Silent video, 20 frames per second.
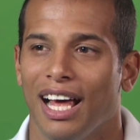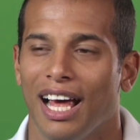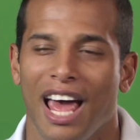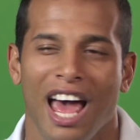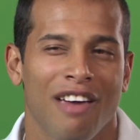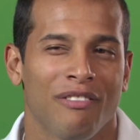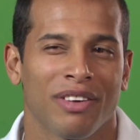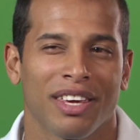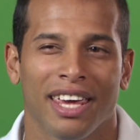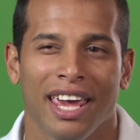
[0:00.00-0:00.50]

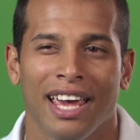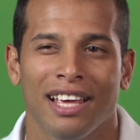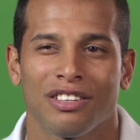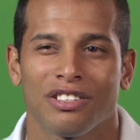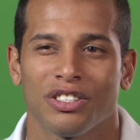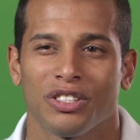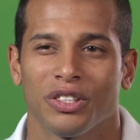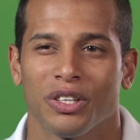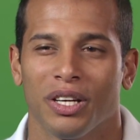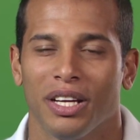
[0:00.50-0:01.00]
having
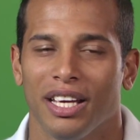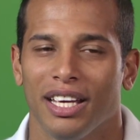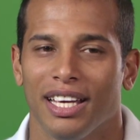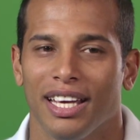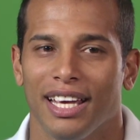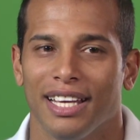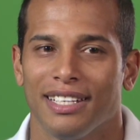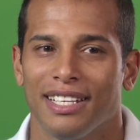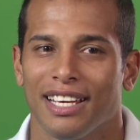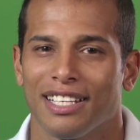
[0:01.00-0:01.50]
cancer,
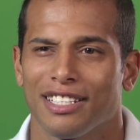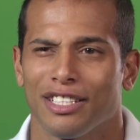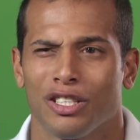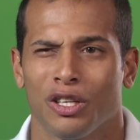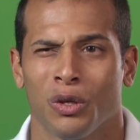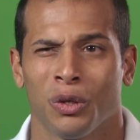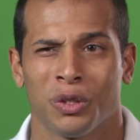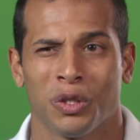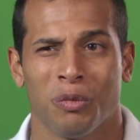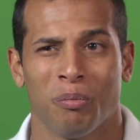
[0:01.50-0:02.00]
it takes a
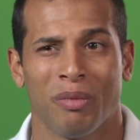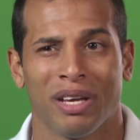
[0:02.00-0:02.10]
toll on you